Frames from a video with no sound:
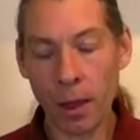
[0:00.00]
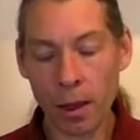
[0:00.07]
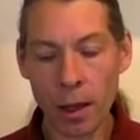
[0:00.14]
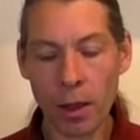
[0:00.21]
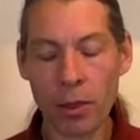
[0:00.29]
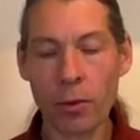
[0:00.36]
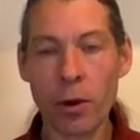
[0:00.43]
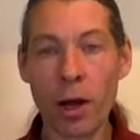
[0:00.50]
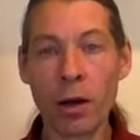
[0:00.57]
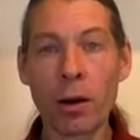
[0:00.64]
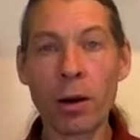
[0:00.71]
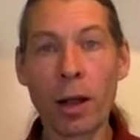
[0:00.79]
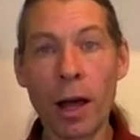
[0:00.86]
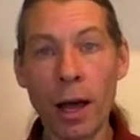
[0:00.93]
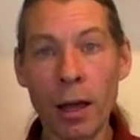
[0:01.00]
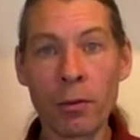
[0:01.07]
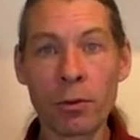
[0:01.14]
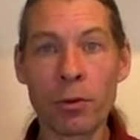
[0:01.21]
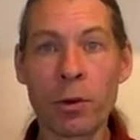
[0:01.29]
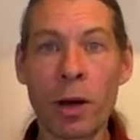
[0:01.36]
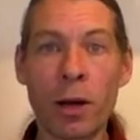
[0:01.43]
And throughout our lives,
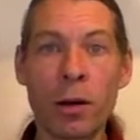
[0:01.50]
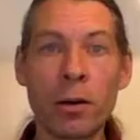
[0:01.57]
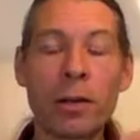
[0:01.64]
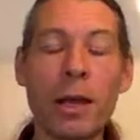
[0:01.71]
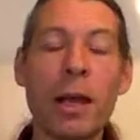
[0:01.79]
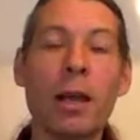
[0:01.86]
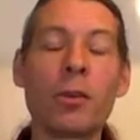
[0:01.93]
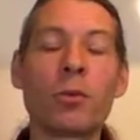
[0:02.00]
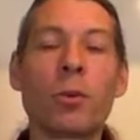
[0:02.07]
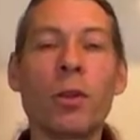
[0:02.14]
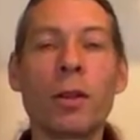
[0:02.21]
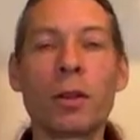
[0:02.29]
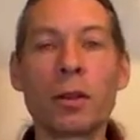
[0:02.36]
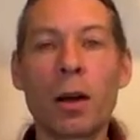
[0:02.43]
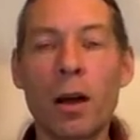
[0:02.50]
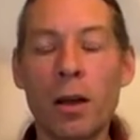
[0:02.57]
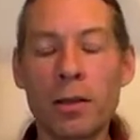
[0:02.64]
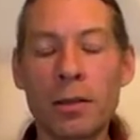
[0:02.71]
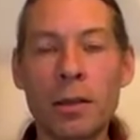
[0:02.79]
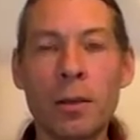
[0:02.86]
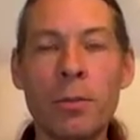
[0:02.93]
throughout our days, we're in this
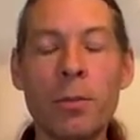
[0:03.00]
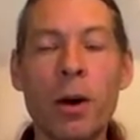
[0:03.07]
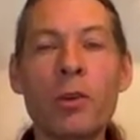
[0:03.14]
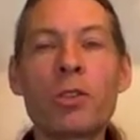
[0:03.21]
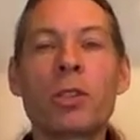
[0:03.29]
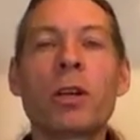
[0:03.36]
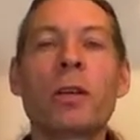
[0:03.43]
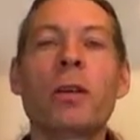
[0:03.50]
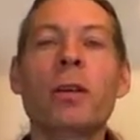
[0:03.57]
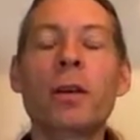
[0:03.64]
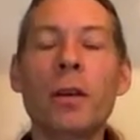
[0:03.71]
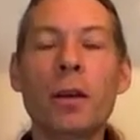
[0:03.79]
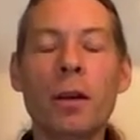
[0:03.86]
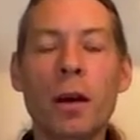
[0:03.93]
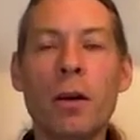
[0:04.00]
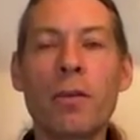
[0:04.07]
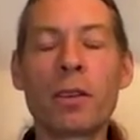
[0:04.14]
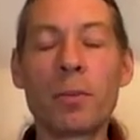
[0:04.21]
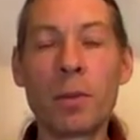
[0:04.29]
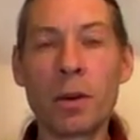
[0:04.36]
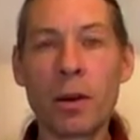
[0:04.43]
constant motion of
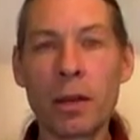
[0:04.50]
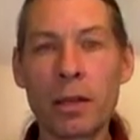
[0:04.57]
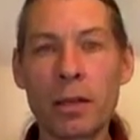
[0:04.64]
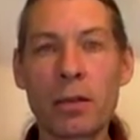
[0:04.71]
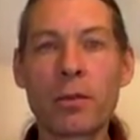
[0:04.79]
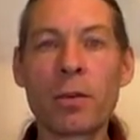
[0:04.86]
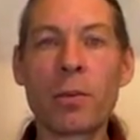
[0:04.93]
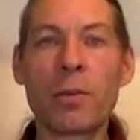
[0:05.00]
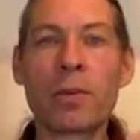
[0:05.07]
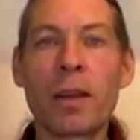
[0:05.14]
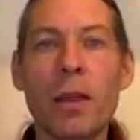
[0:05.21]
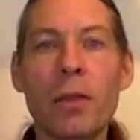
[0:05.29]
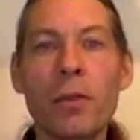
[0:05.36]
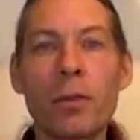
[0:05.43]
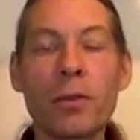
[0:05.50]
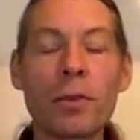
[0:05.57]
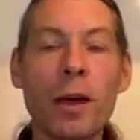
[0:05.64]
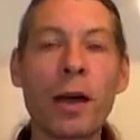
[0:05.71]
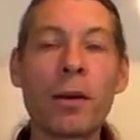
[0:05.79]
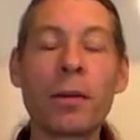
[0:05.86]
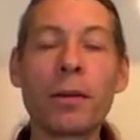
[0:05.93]
experiences from sun through
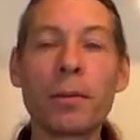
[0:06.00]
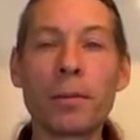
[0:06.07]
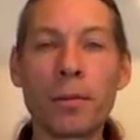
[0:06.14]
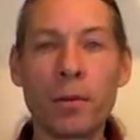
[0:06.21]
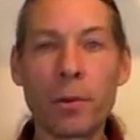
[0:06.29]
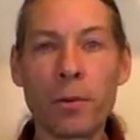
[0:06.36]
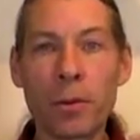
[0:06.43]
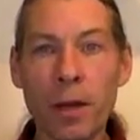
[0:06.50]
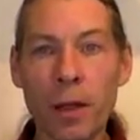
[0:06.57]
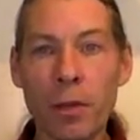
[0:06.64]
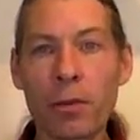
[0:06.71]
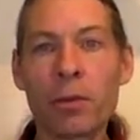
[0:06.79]
Saturn, from sun through